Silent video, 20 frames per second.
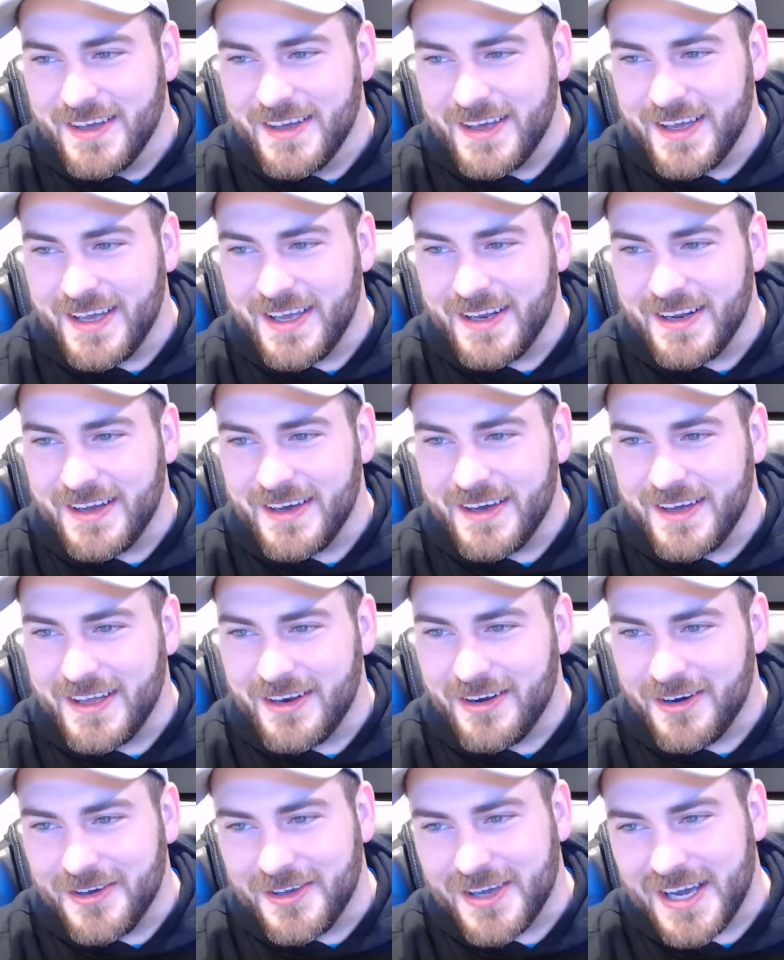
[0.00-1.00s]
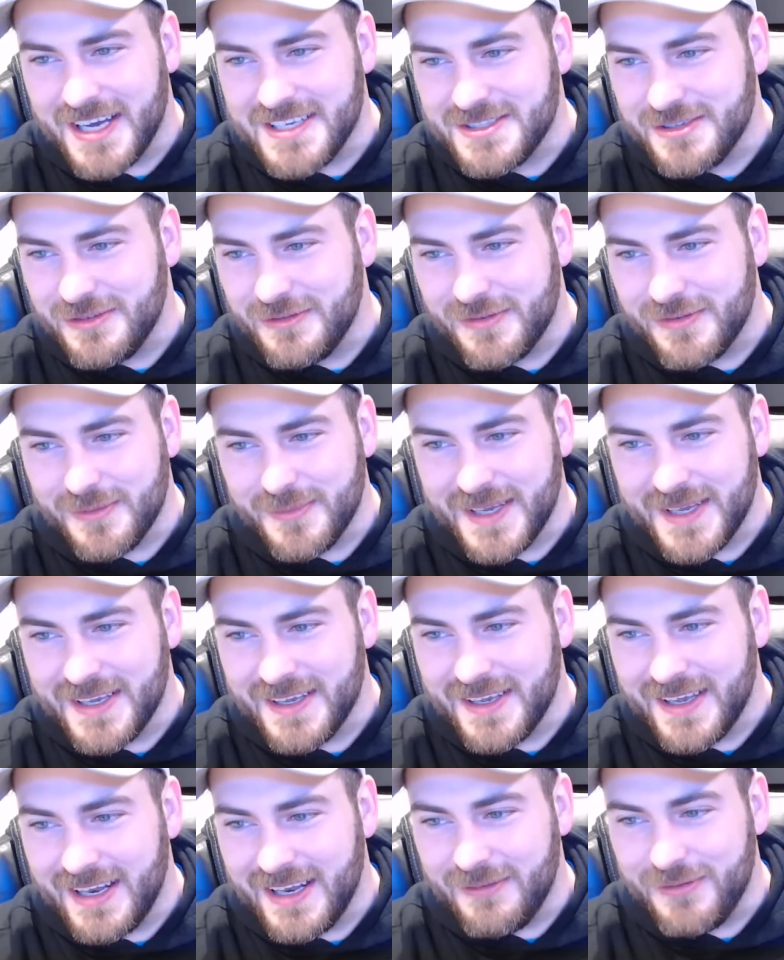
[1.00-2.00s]
and all you guys do for
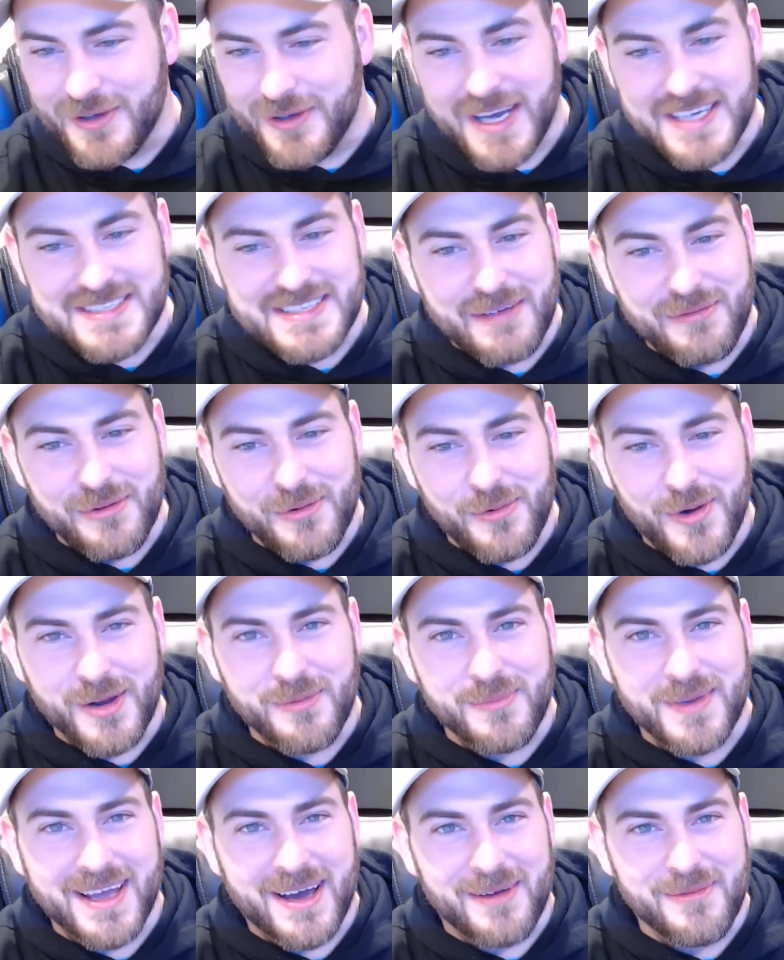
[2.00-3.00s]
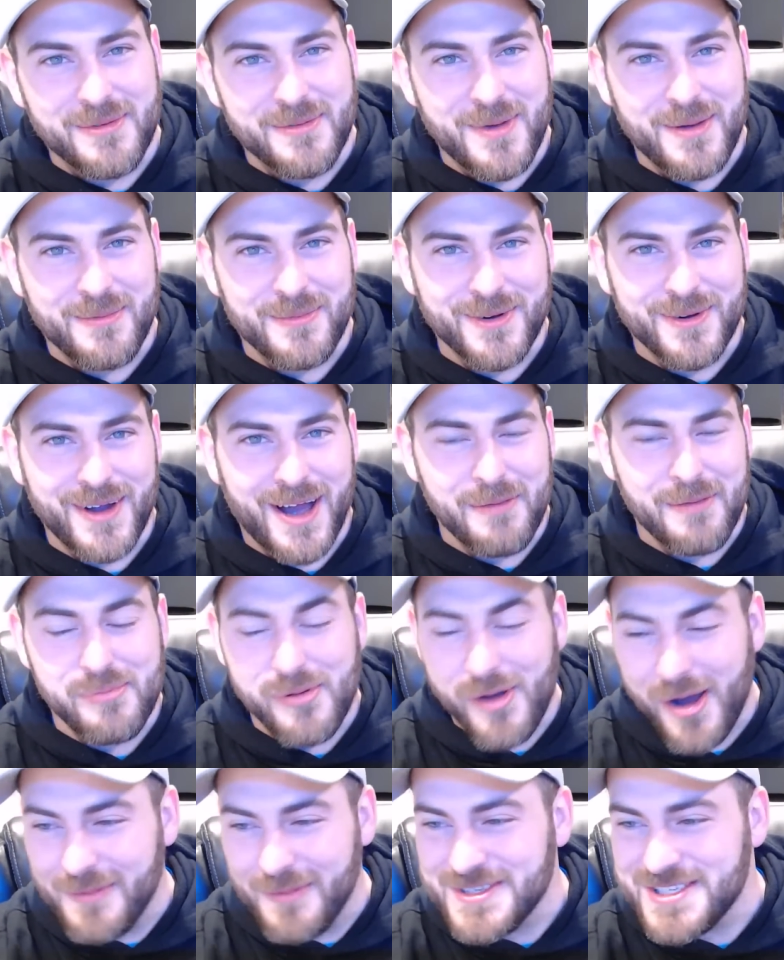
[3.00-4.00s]
me. And if you guys ever want to become a member, I
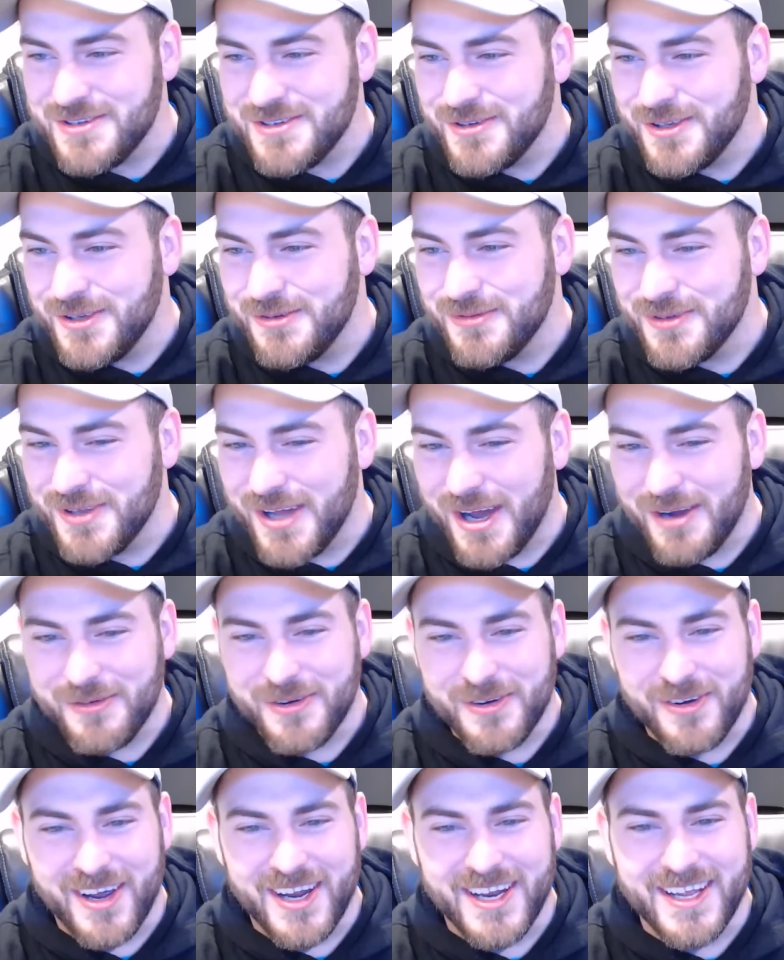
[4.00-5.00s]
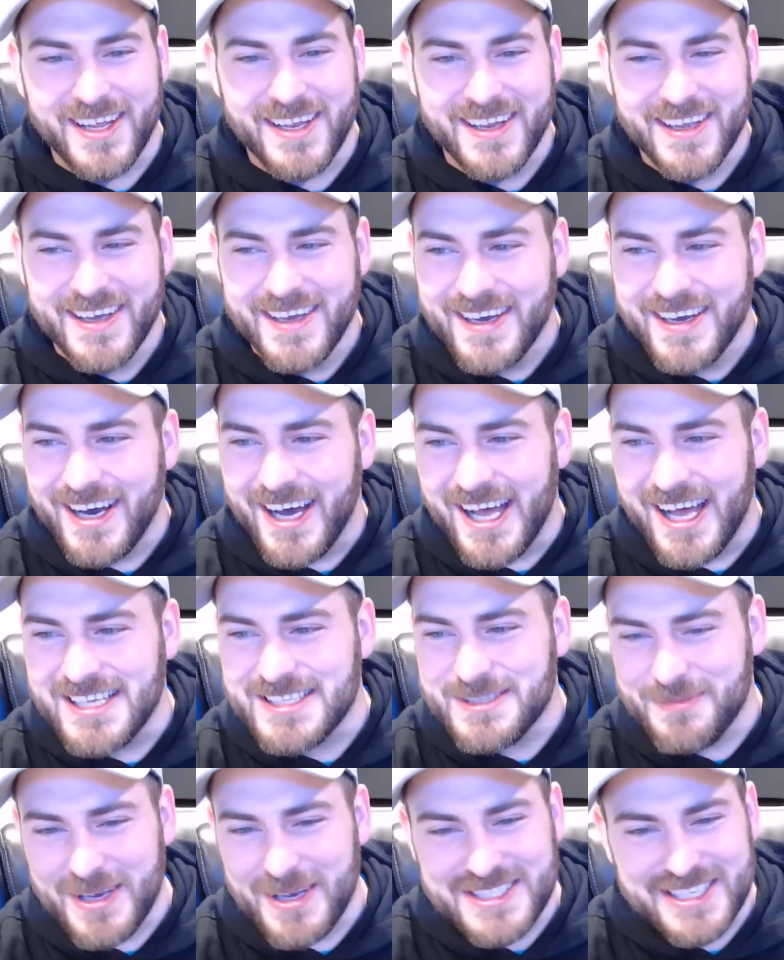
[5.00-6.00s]
promise you will not regret it.
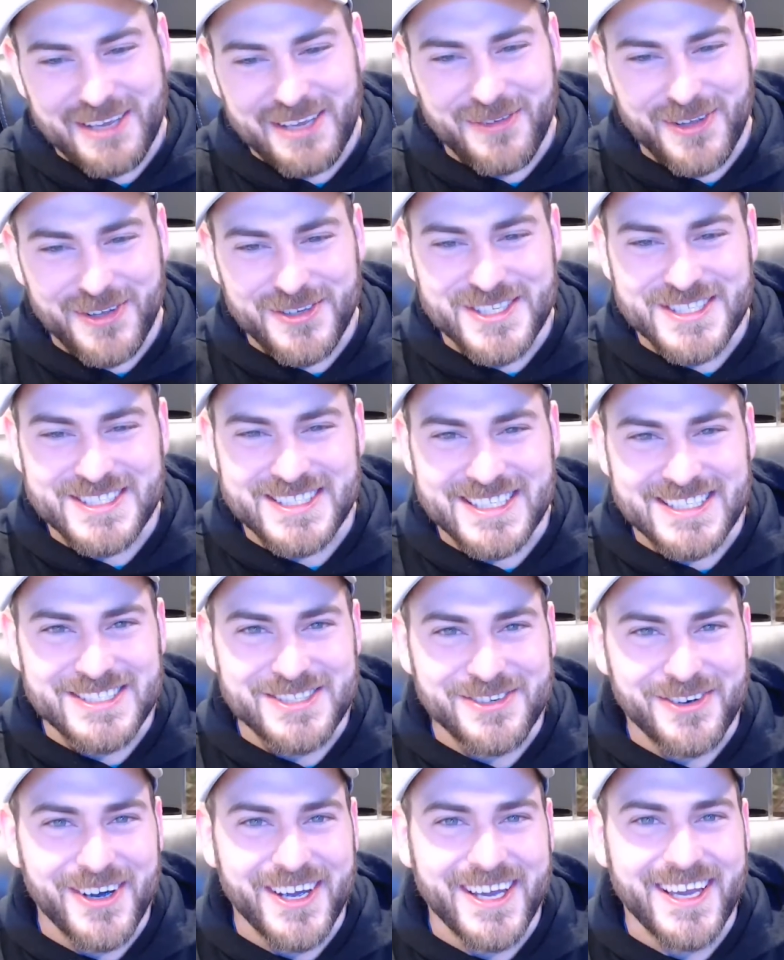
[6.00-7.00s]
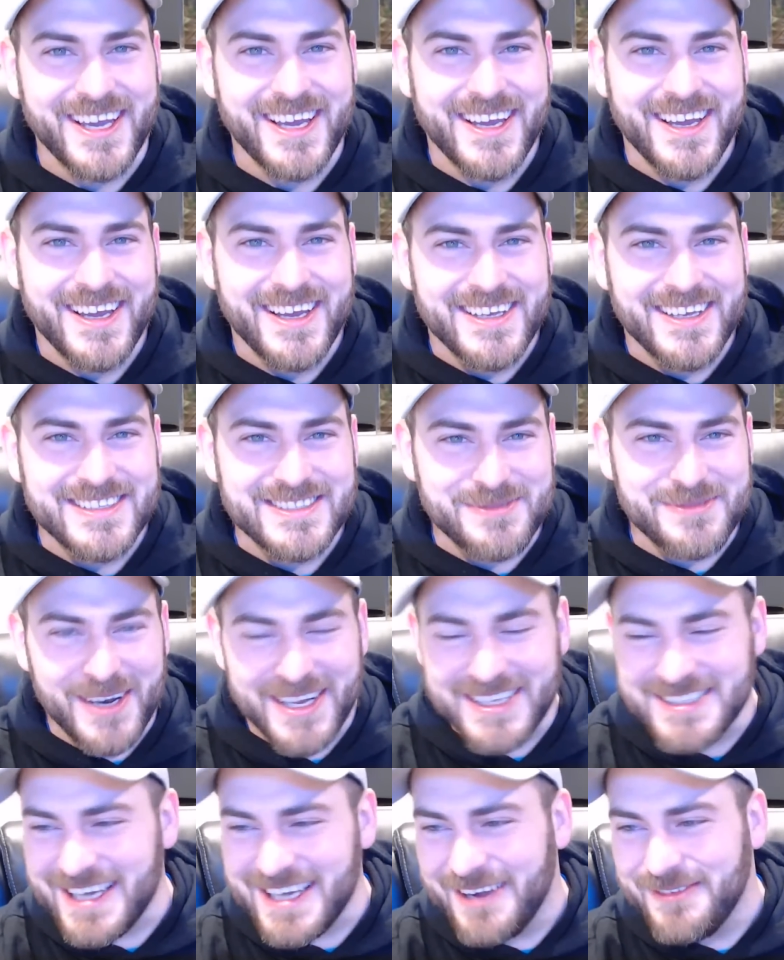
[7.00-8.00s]
Especially if you just enjoy
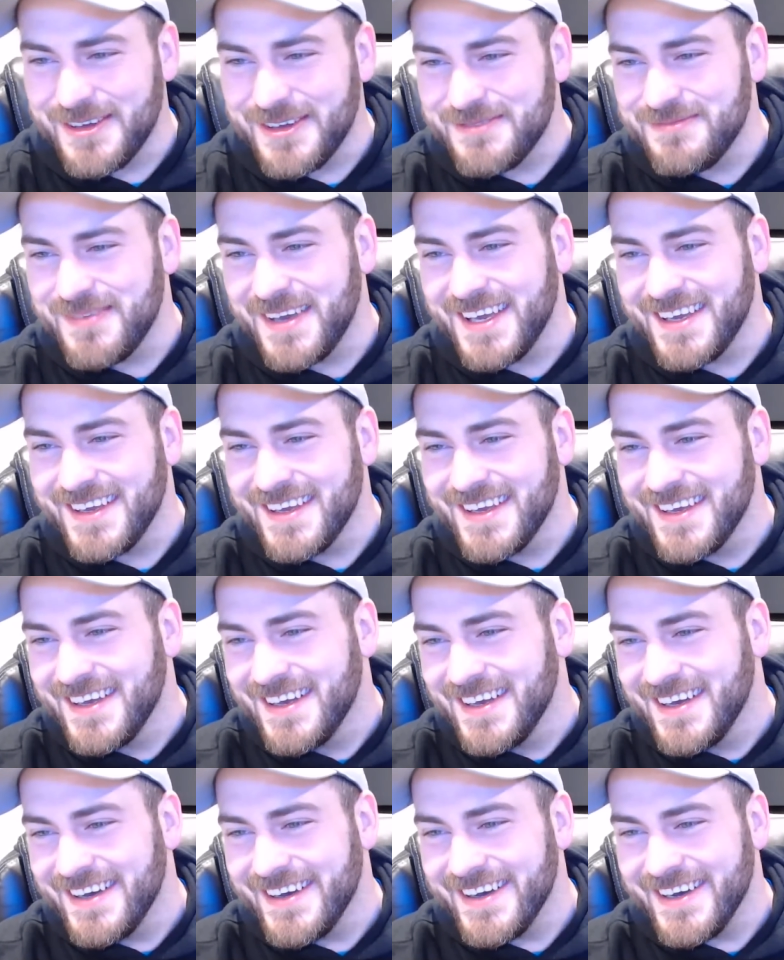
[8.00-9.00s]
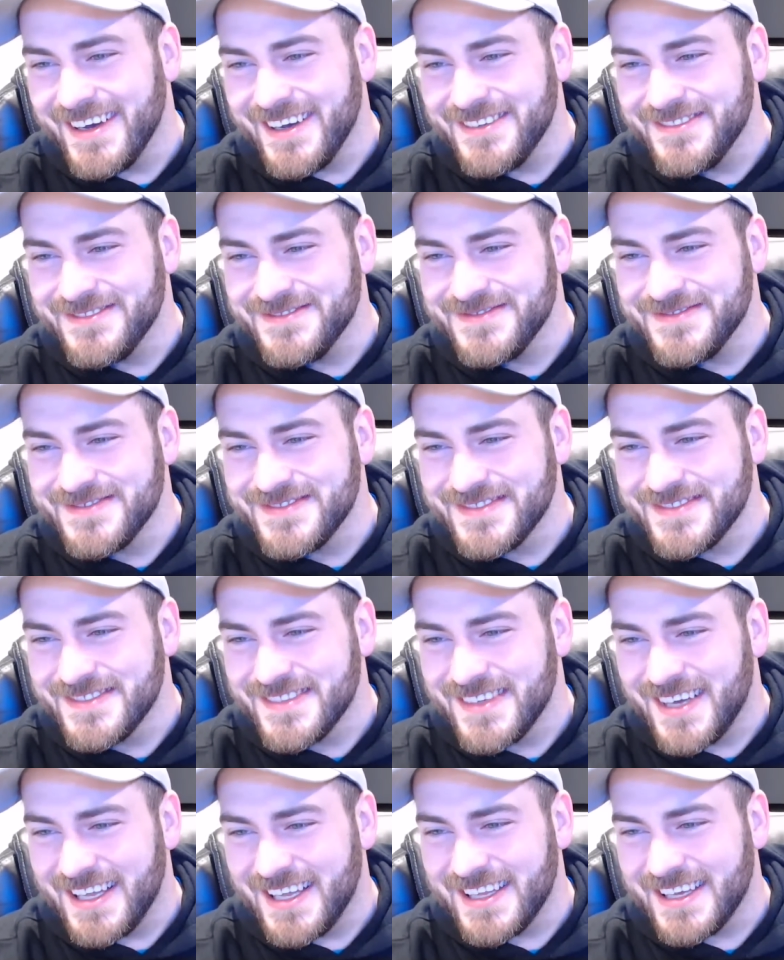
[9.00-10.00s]
spending time with me. I
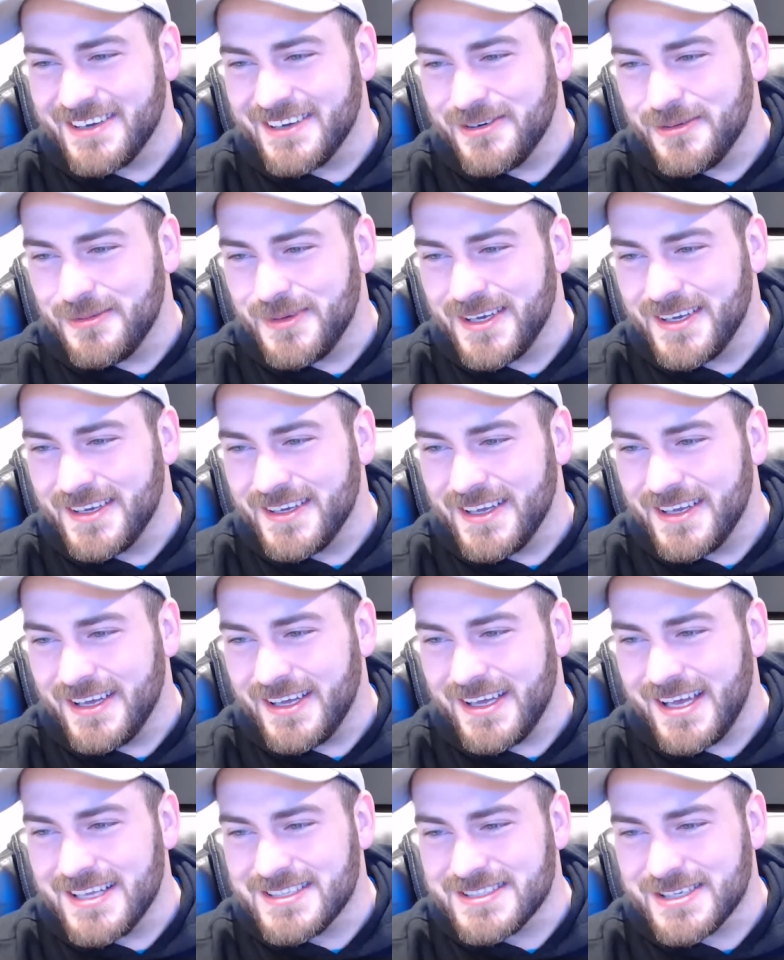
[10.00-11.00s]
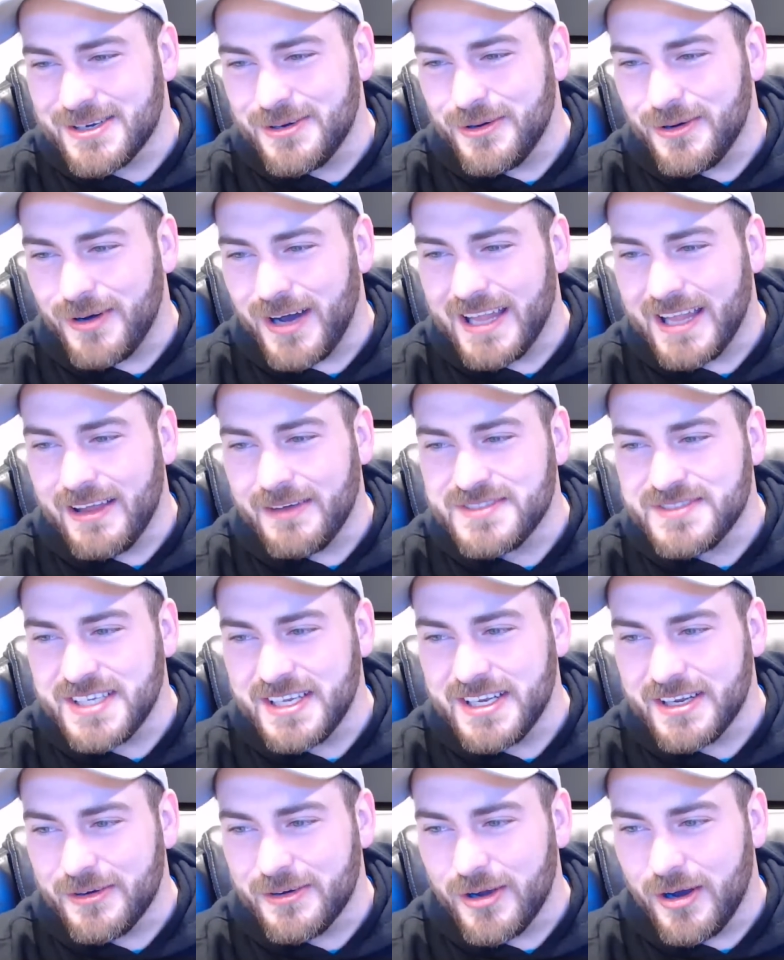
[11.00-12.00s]
think it's cool. I love
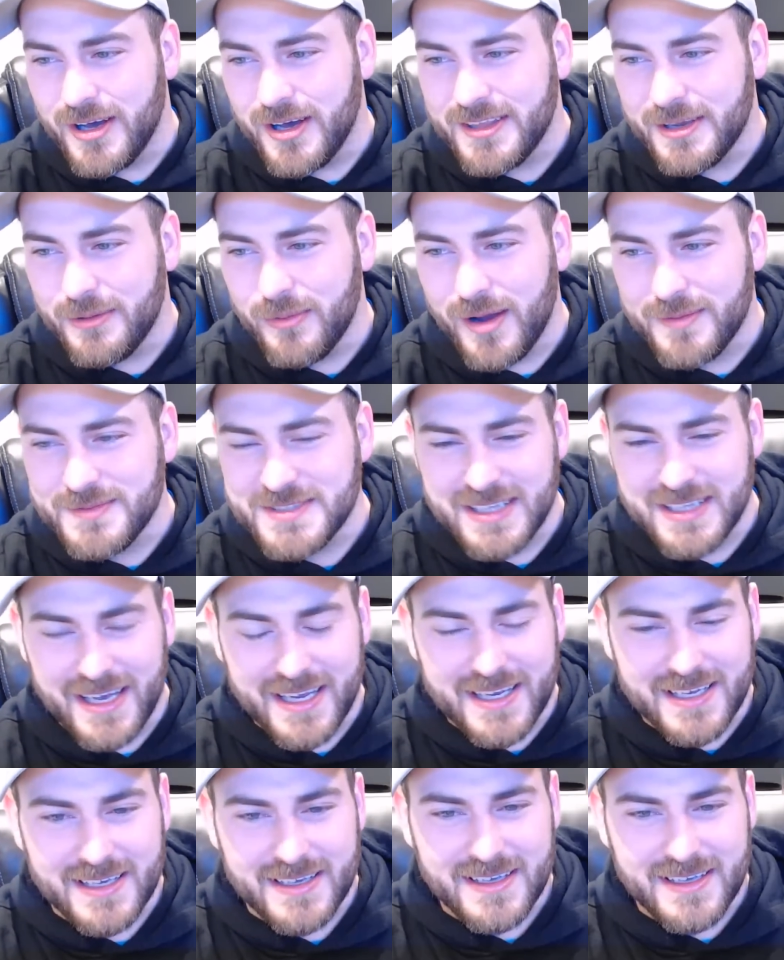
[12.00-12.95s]
seeing it grow. I think we're up to I